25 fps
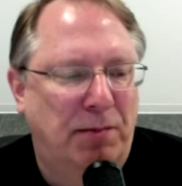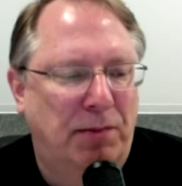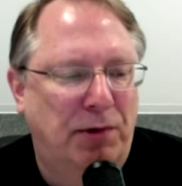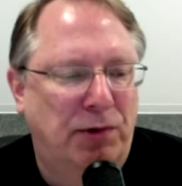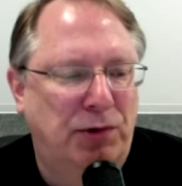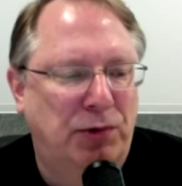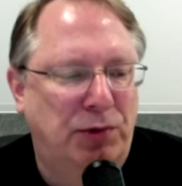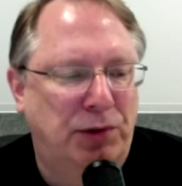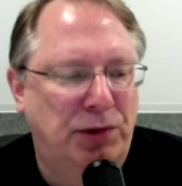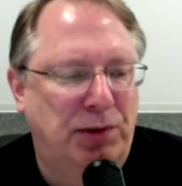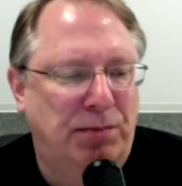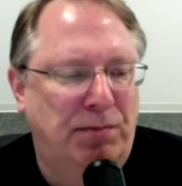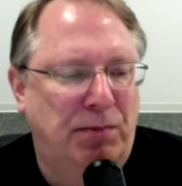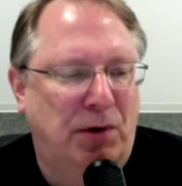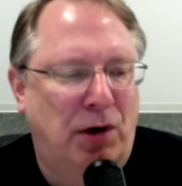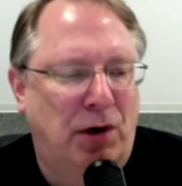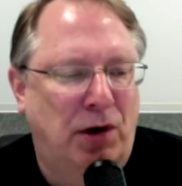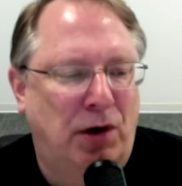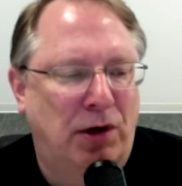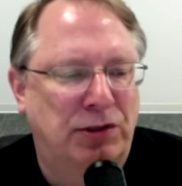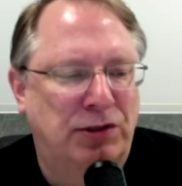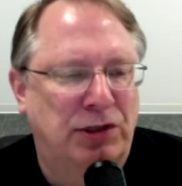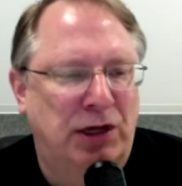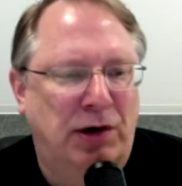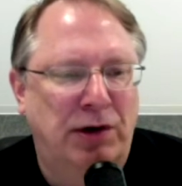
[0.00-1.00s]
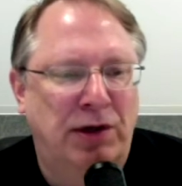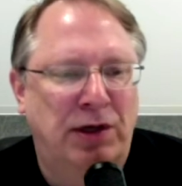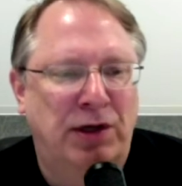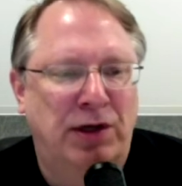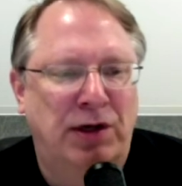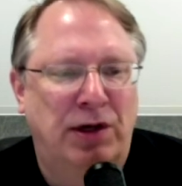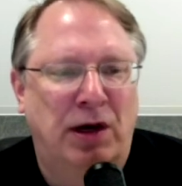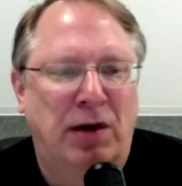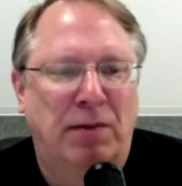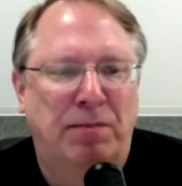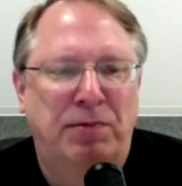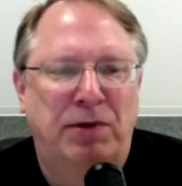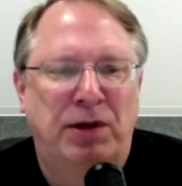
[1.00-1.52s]
between the bars. Now I hit
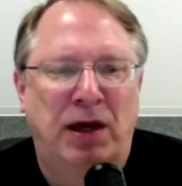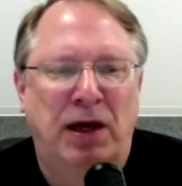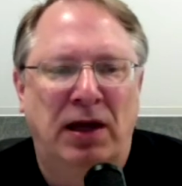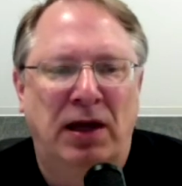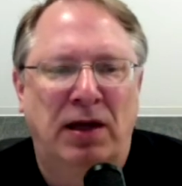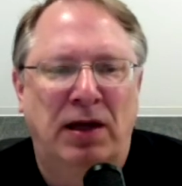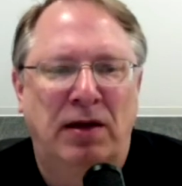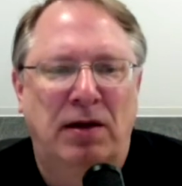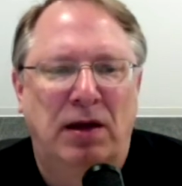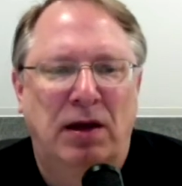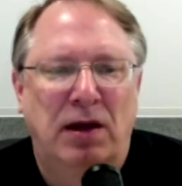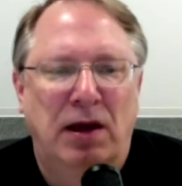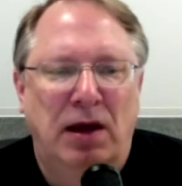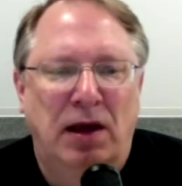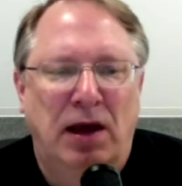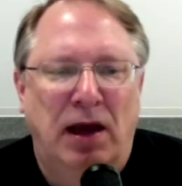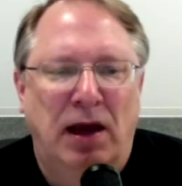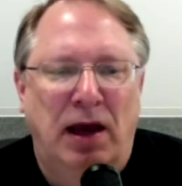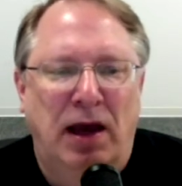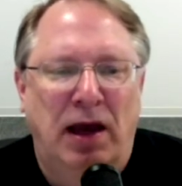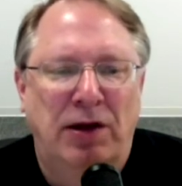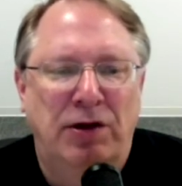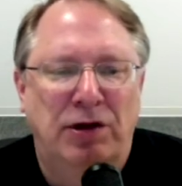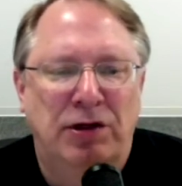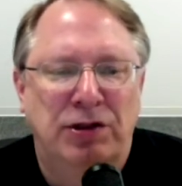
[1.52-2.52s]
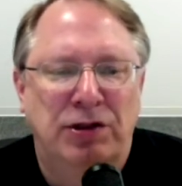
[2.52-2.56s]
update and you